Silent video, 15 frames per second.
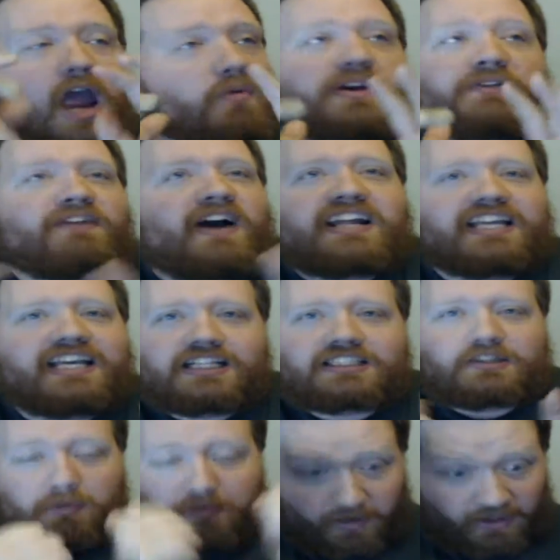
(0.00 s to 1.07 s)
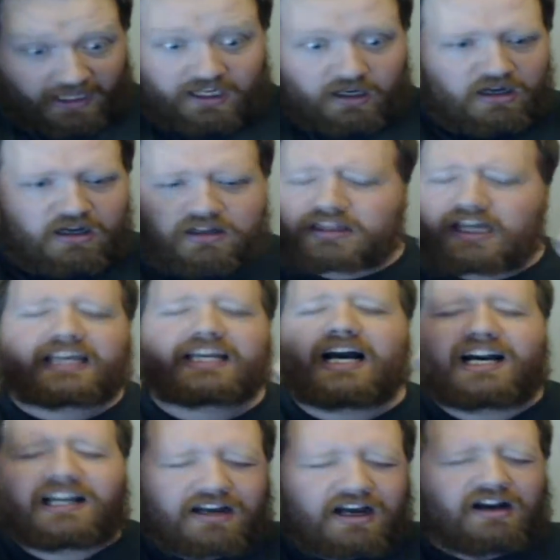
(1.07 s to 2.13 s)
we finally get someone. We're like, oh, thank
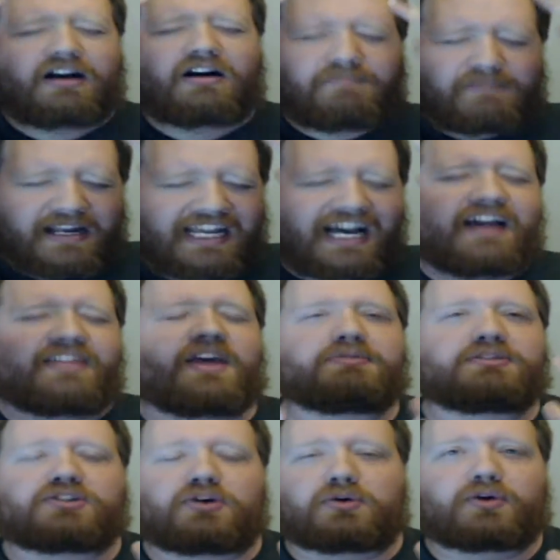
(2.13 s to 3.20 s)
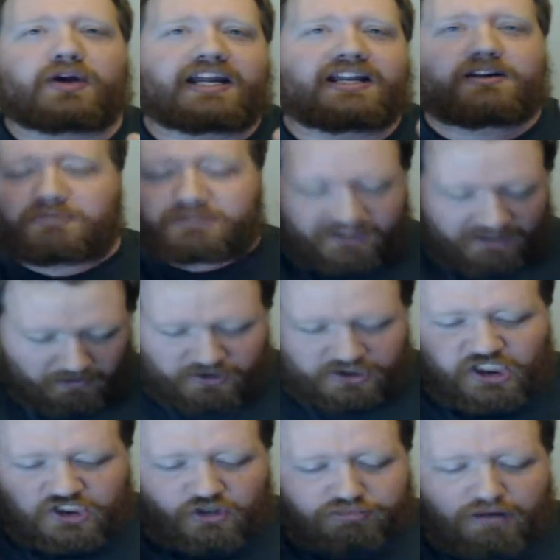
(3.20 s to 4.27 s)
God. Oh my God, that was so great. It was
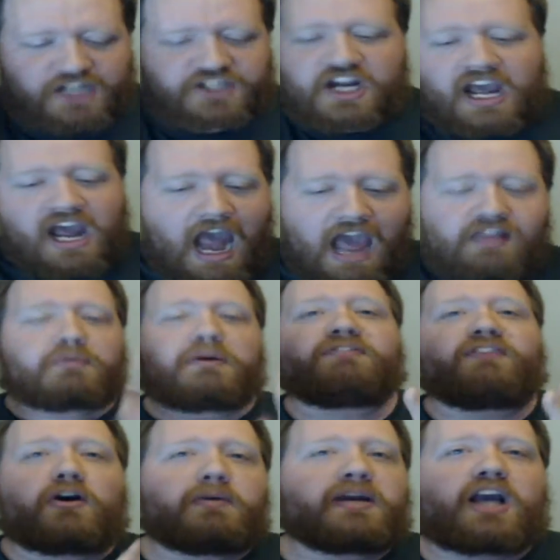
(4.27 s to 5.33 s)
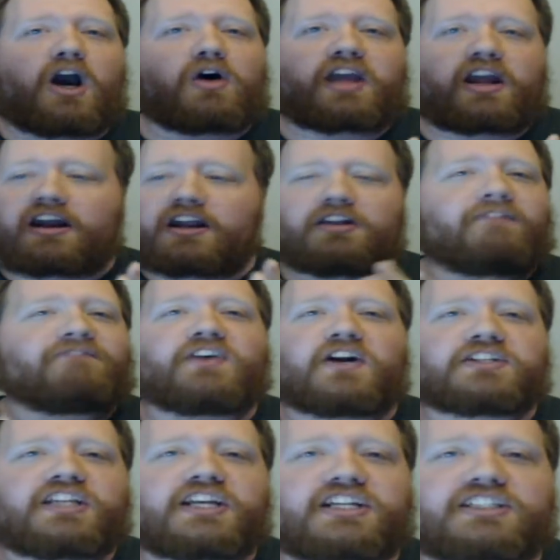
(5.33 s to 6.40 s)
such a rush. And then we go there, and the
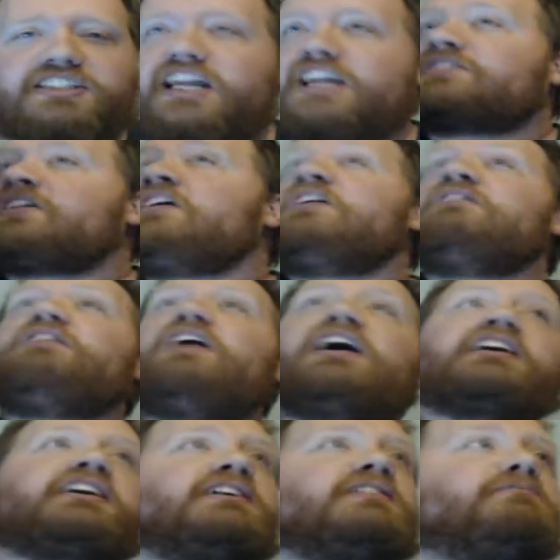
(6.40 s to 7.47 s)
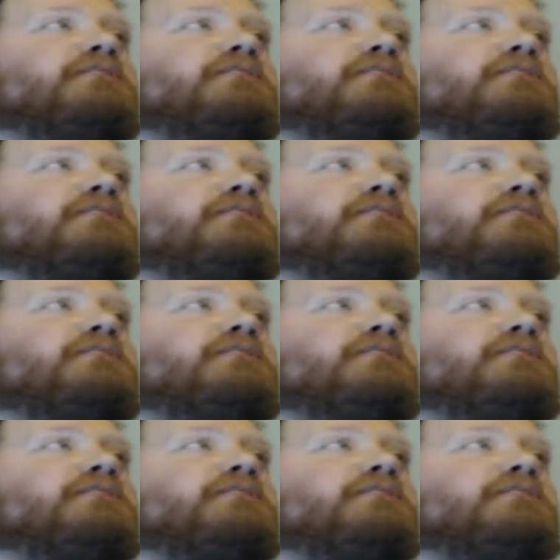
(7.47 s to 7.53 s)
first thing you see is fucking